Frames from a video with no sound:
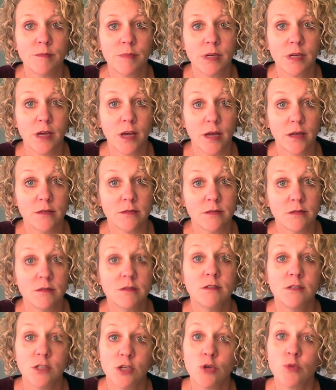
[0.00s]
because
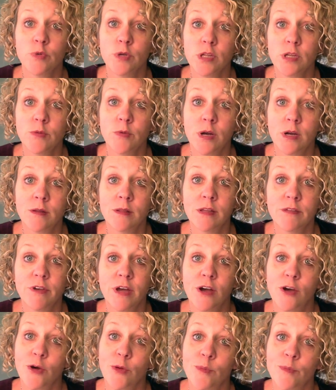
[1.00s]
do you really want to live
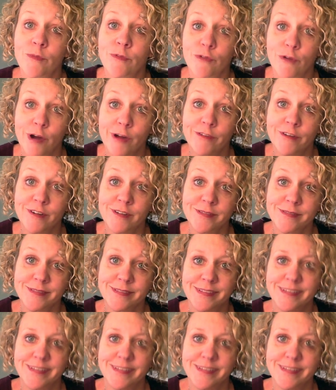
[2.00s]
at home forever?